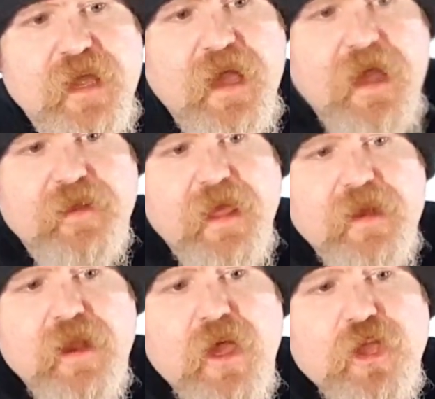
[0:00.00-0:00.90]
and
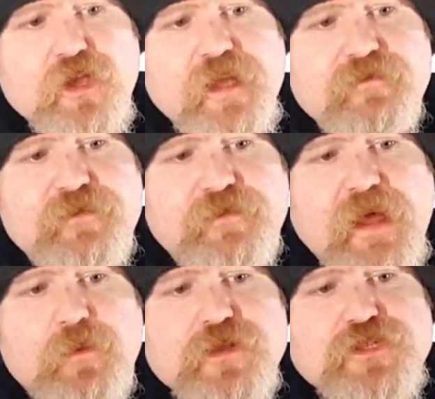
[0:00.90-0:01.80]
then uh, you give the
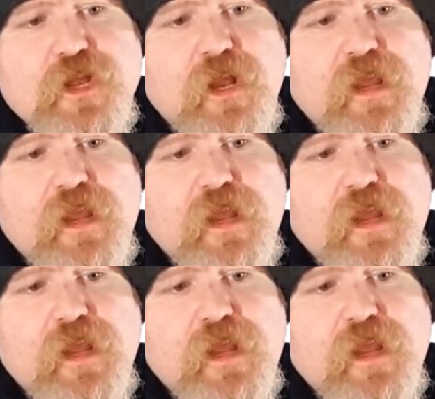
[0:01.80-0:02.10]
flowers a